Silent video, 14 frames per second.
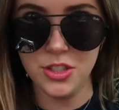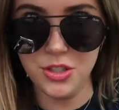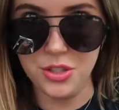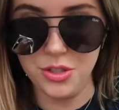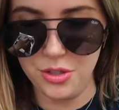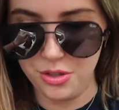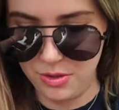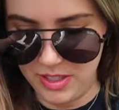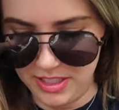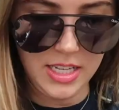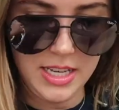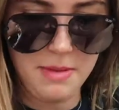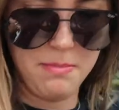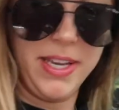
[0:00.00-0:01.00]
to
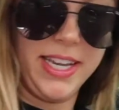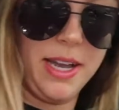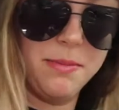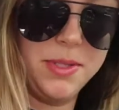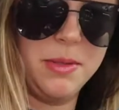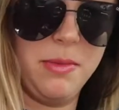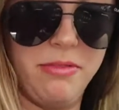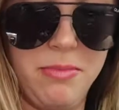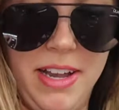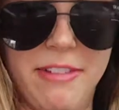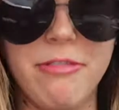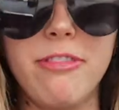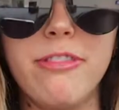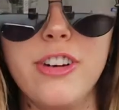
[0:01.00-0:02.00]
pick up some of
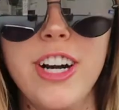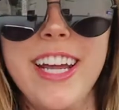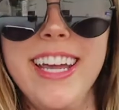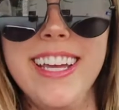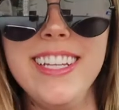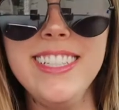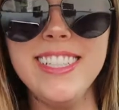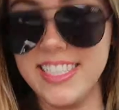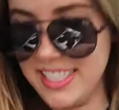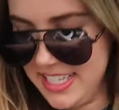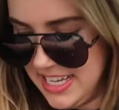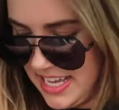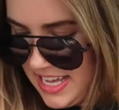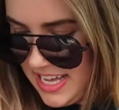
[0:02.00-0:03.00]
my
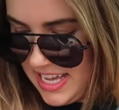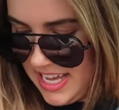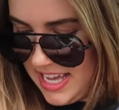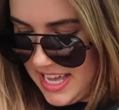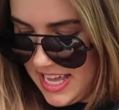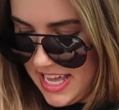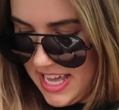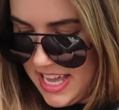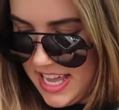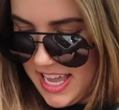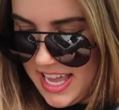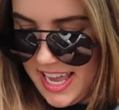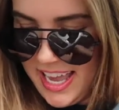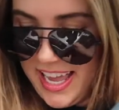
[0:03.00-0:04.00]
friends
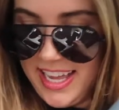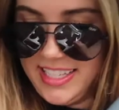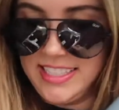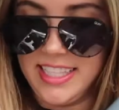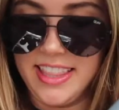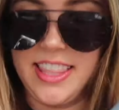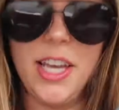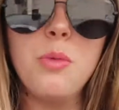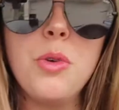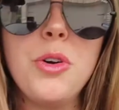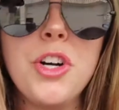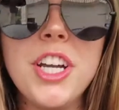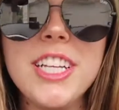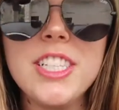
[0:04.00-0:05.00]
and then
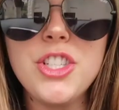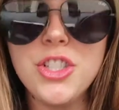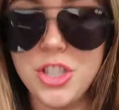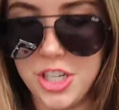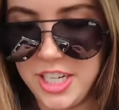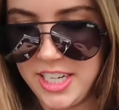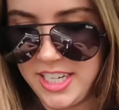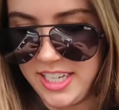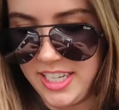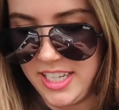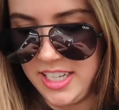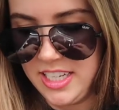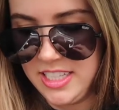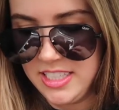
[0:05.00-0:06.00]
we will get
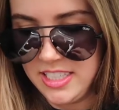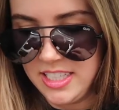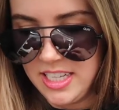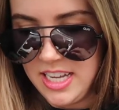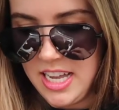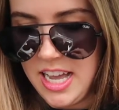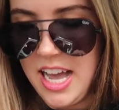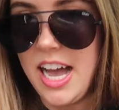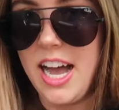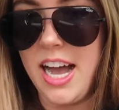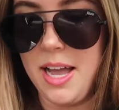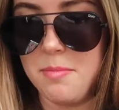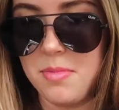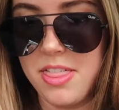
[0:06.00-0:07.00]
started.
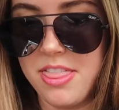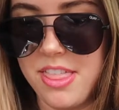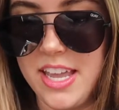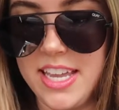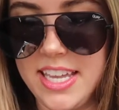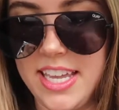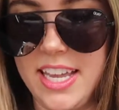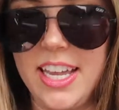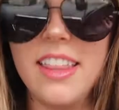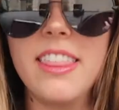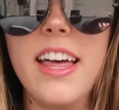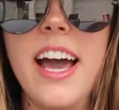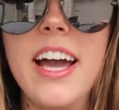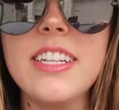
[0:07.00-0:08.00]
I'm
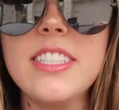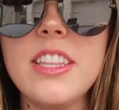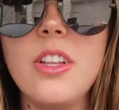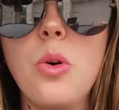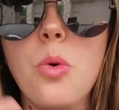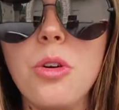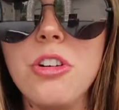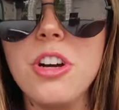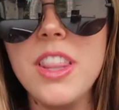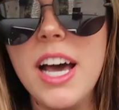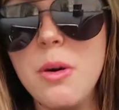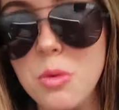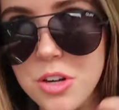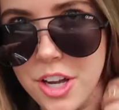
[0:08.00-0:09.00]
thinking that the order
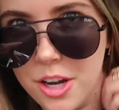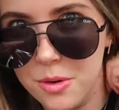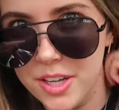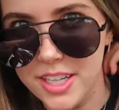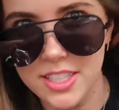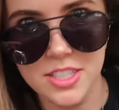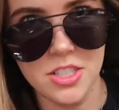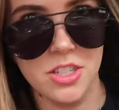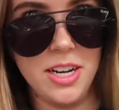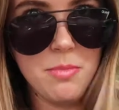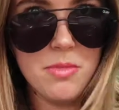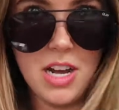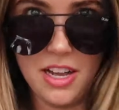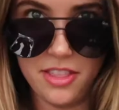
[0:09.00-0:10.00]
that will go in, sorry
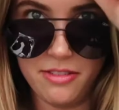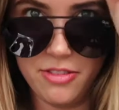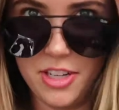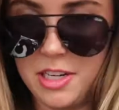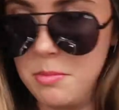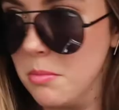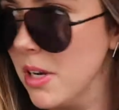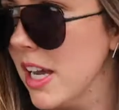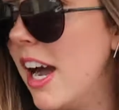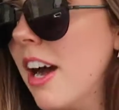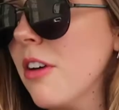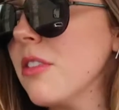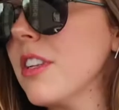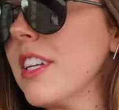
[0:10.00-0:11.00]
I'm not in the frame but
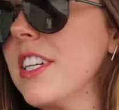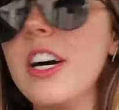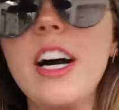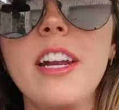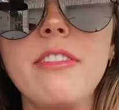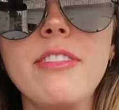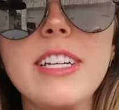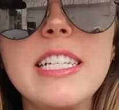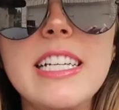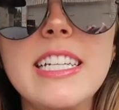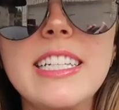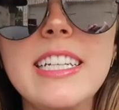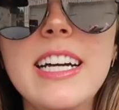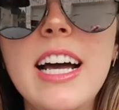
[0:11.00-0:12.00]
I don't really know how to fix
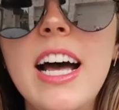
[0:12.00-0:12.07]
it,